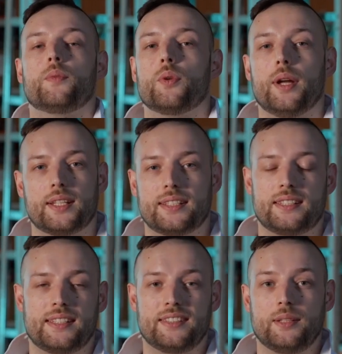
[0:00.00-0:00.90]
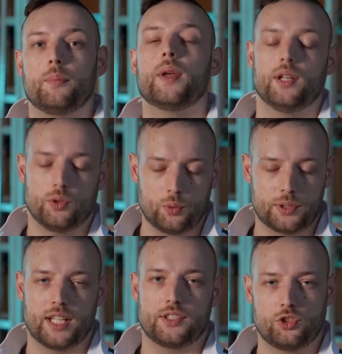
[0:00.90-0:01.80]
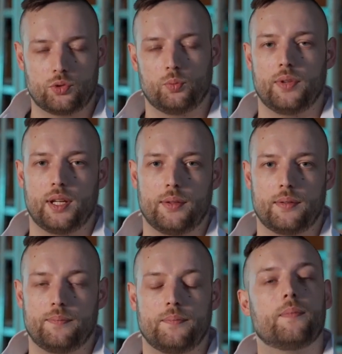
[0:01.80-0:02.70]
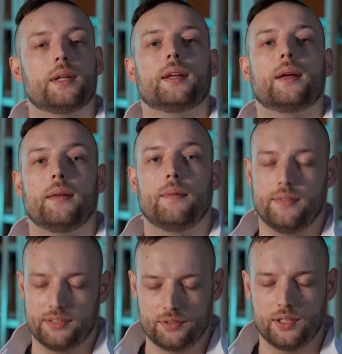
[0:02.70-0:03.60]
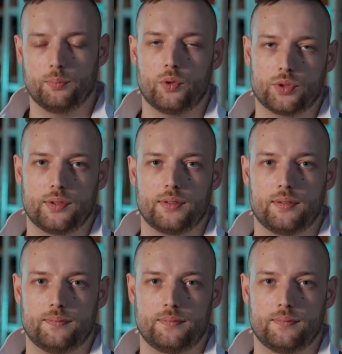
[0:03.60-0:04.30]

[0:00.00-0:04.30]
you need to disassemble and lubricate the screw pair. This is very important.